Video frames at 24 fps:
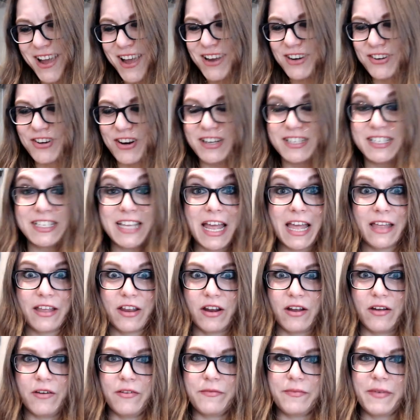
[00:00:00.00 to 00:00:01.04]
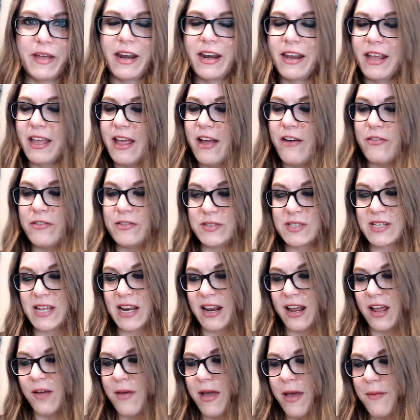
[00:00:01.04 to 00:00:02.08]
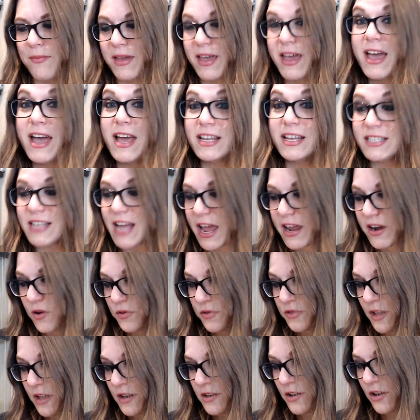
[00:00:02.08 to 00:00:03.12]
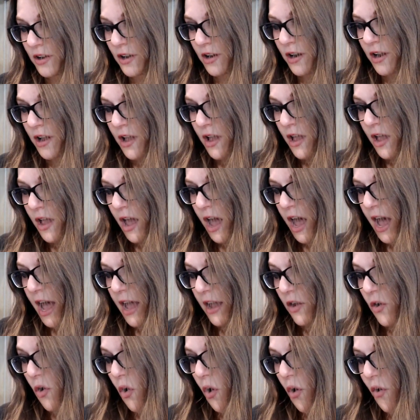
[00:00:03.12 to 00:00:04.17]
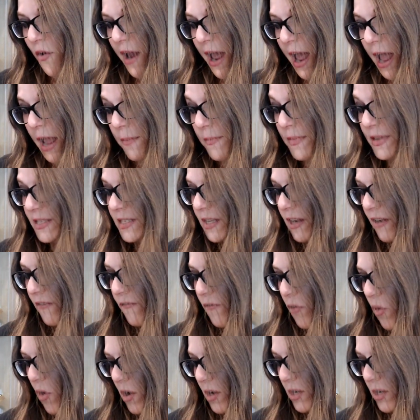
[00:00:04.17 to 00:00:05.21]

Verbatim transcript: Trisaic, oh, I'm gonna get, everyone's gonna come at me, Dino Thunder, Uh, Korag, Mystic Force,